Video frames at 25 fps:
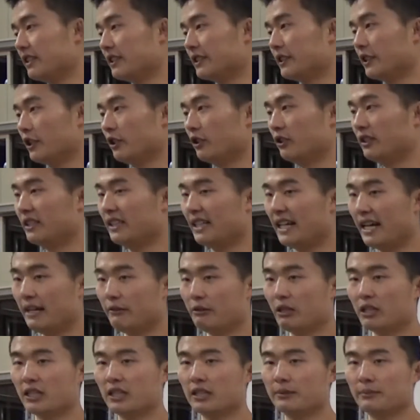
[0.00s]
So today
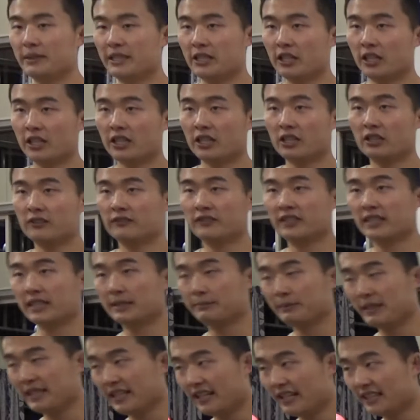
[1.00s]
we're going to be going over
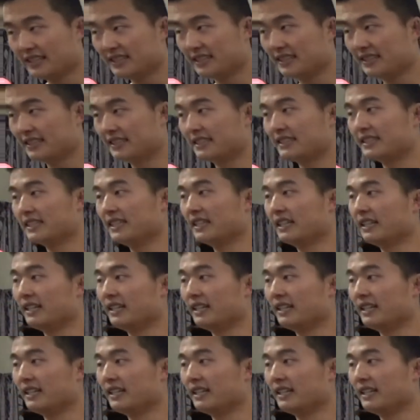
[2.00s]
amino acids.